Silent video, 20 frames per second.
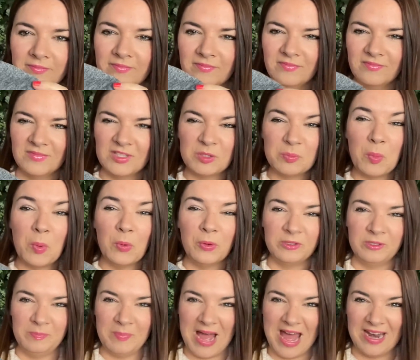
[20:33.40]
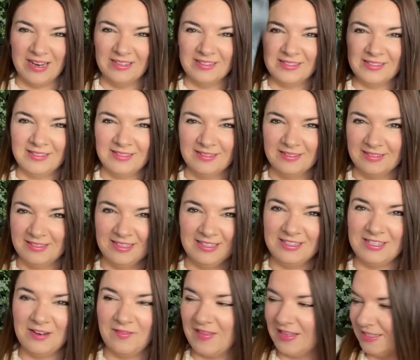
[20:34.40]
sports pants. I
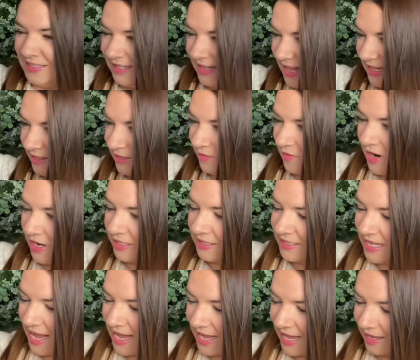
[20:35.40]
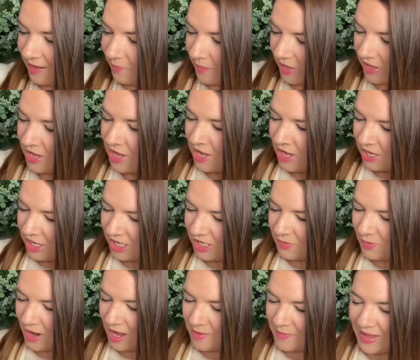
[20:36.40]
don't know if that's, that's the right saying, but you know
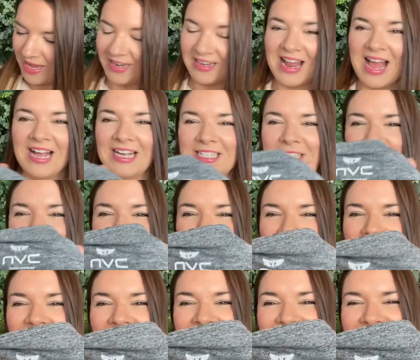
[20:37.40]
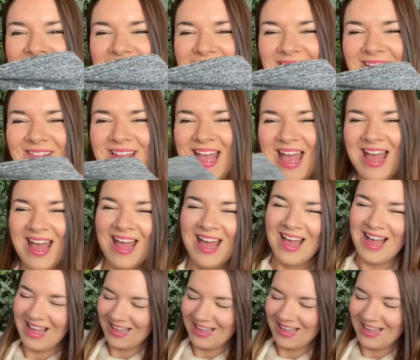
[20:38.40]
what I mean, active wear. So yeah, I